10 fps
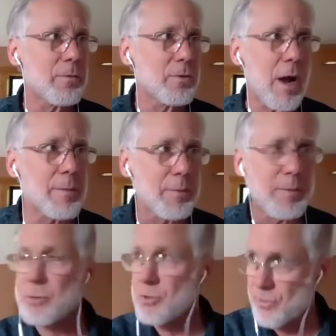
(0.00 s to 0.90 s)
tribal
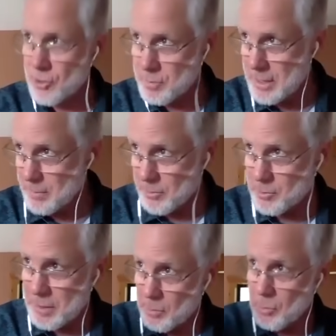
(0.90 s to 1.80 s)
peoples, first peoples,
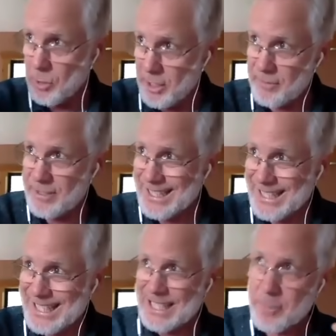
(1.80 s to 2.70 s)
people who lived in
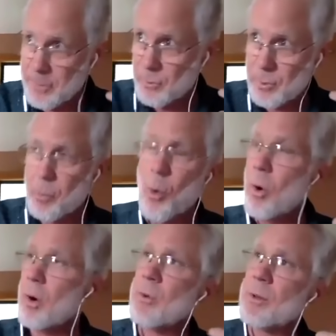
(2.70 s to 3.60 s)
an intimate
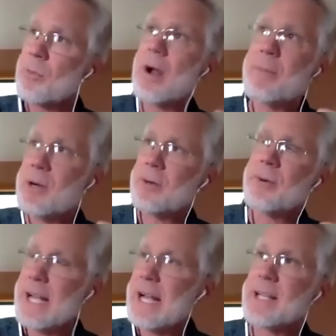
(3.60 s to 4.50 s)
rapport with primary
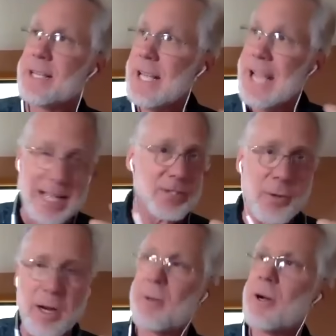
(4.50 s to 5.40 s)
reality as
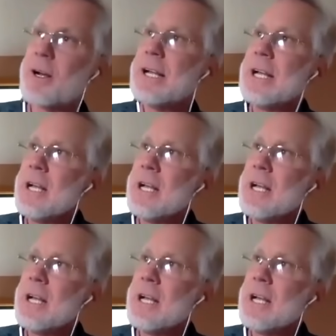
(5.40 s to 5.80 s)
primary,